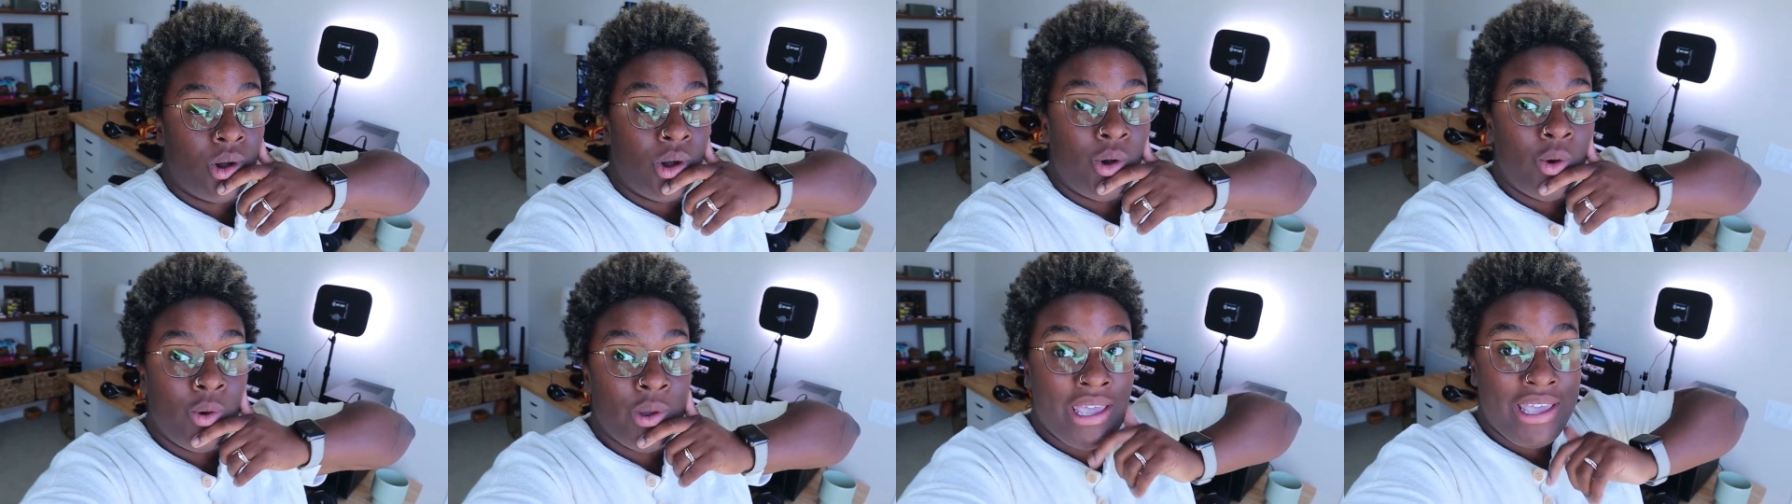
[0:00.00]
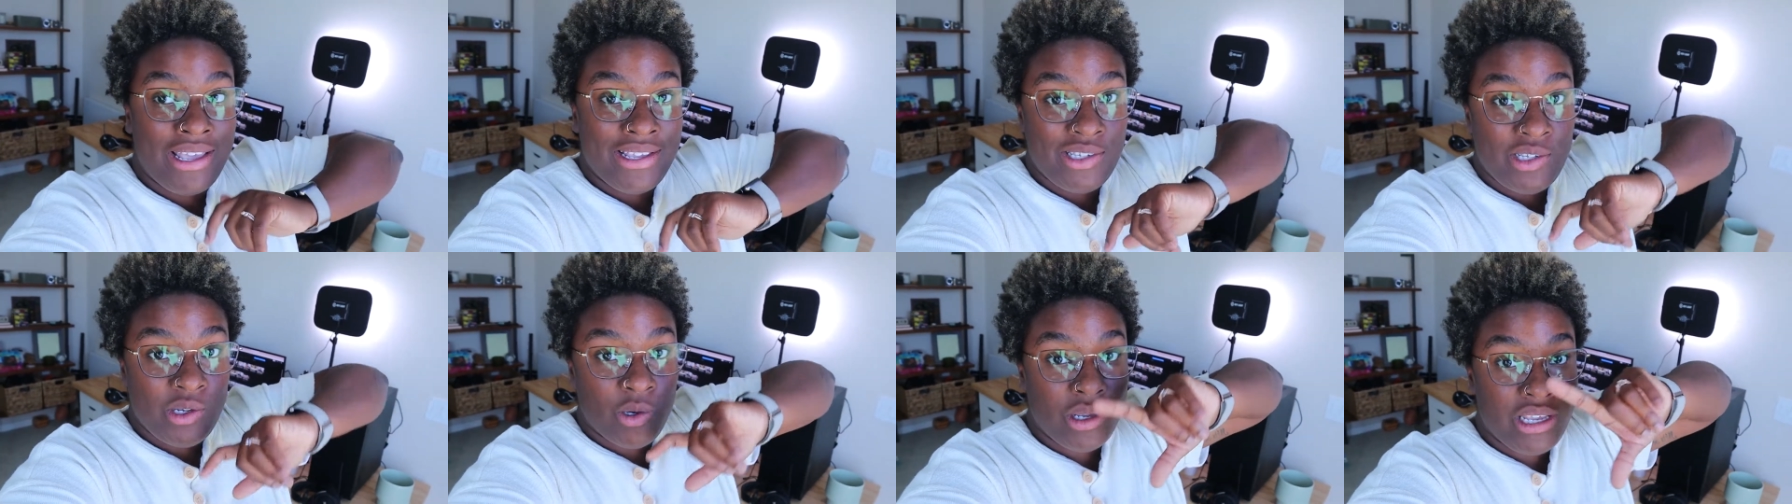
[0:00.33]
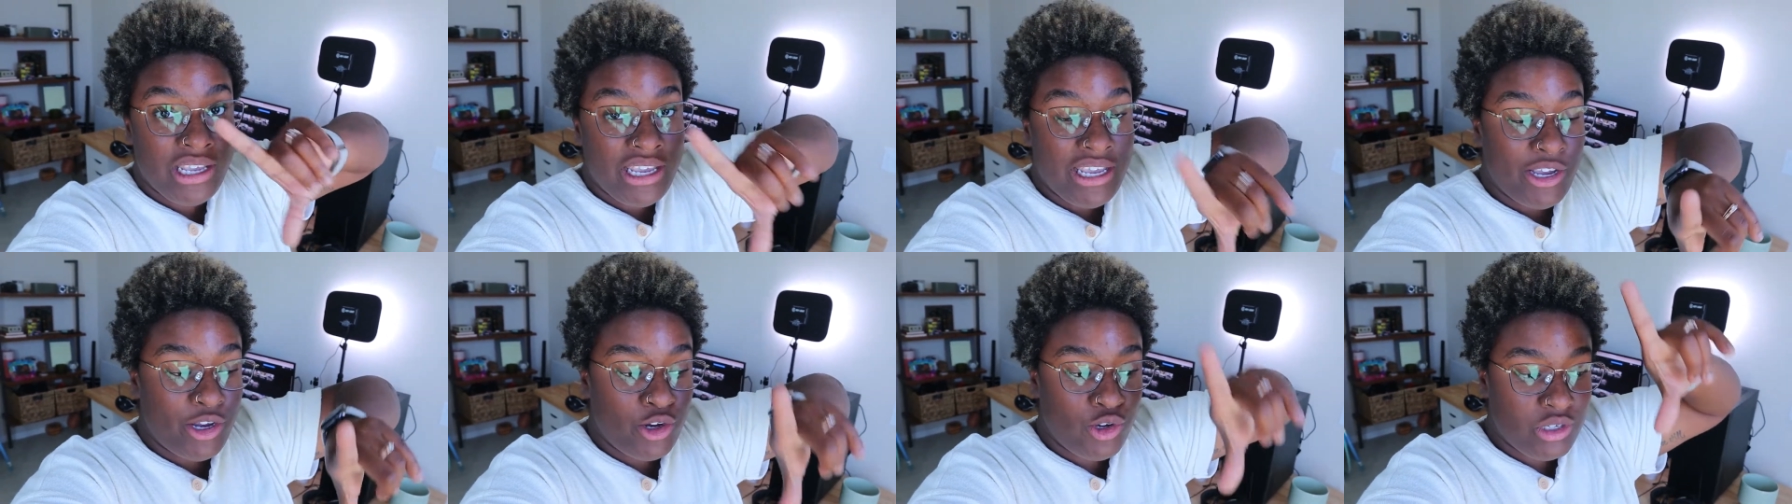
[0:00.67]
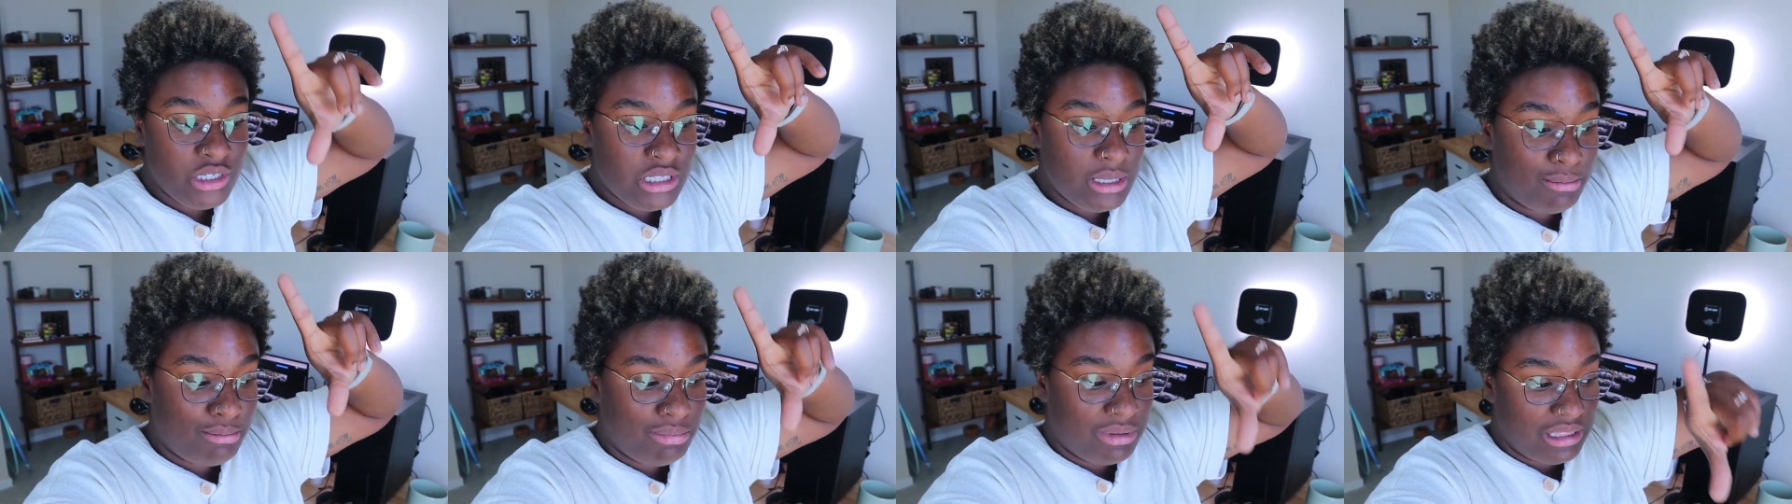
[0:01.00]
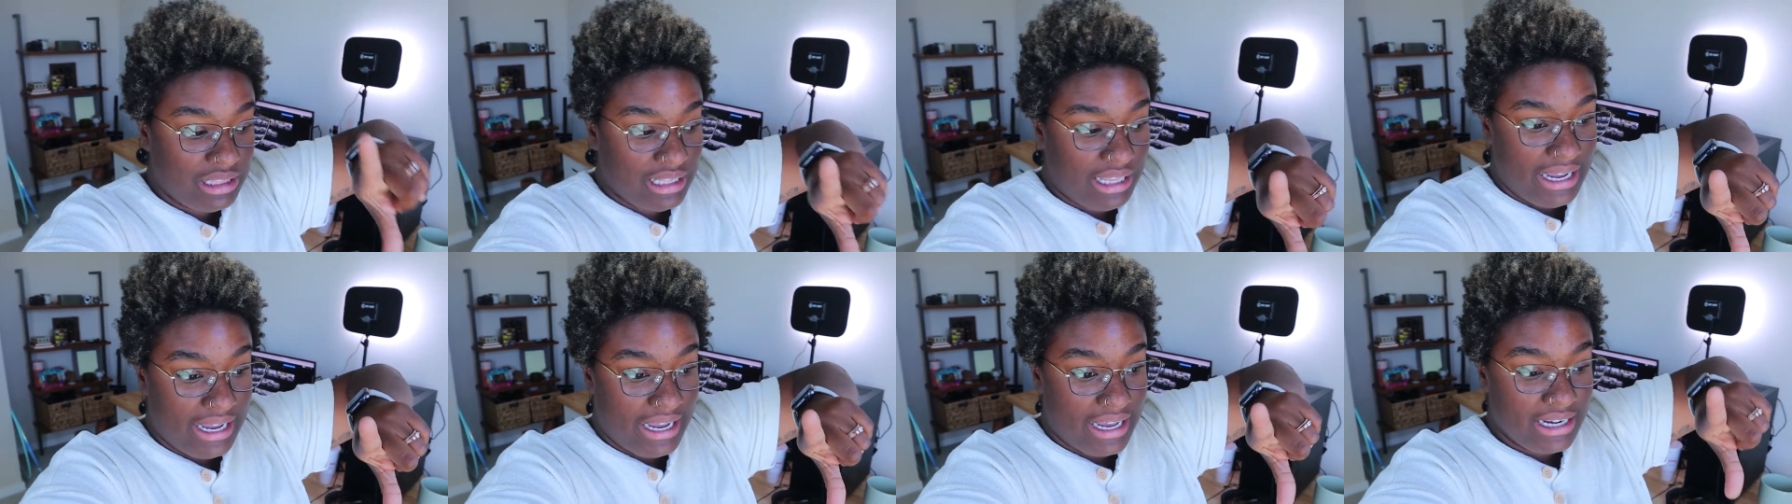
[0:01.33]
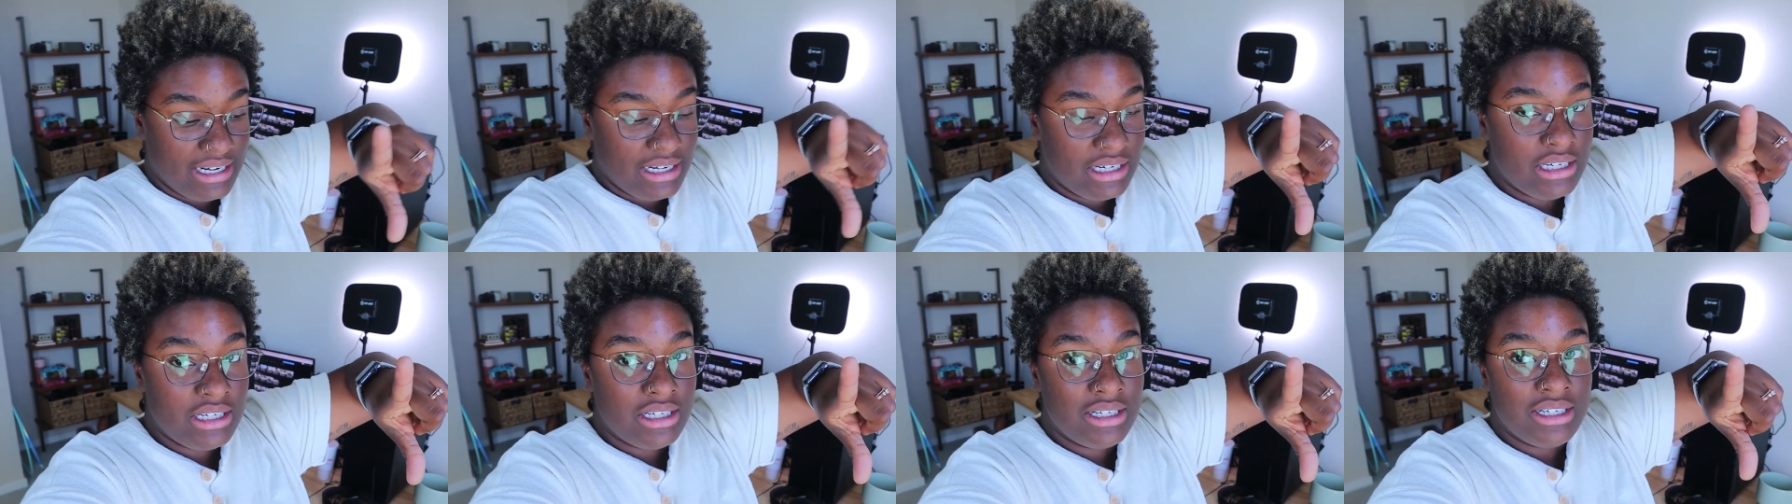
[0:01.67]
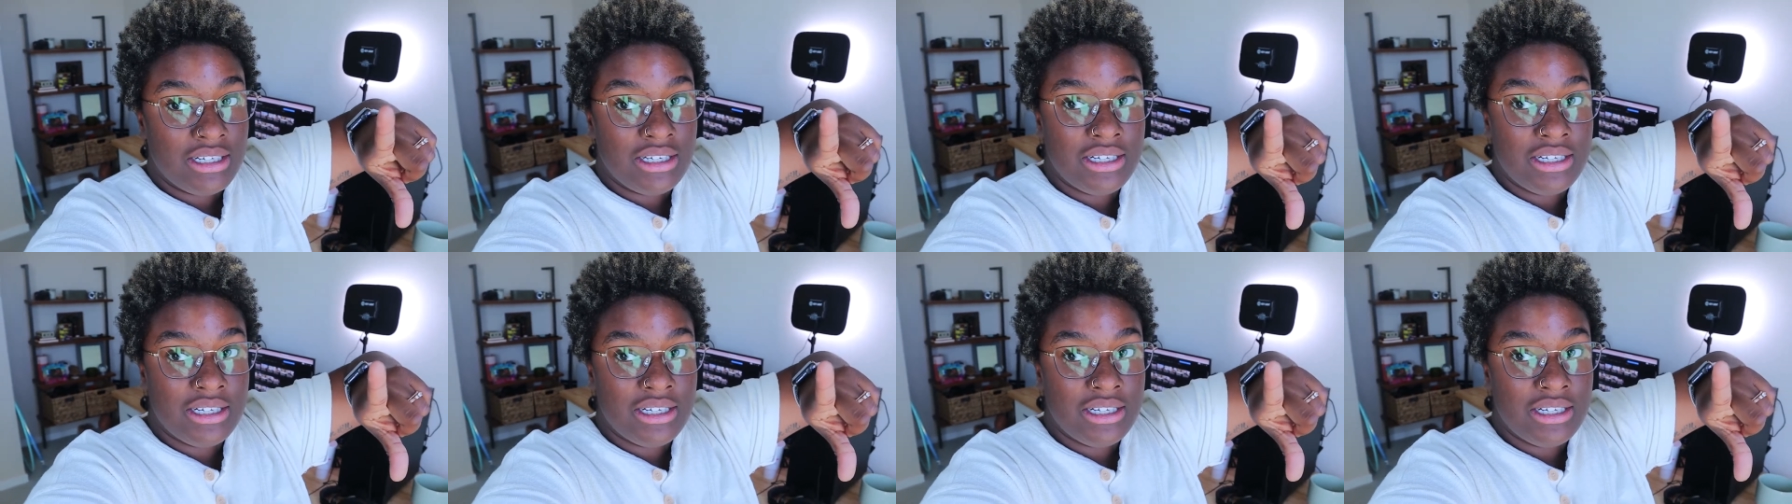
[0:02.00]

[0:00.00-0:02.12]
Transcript: Okay, so here's the plan.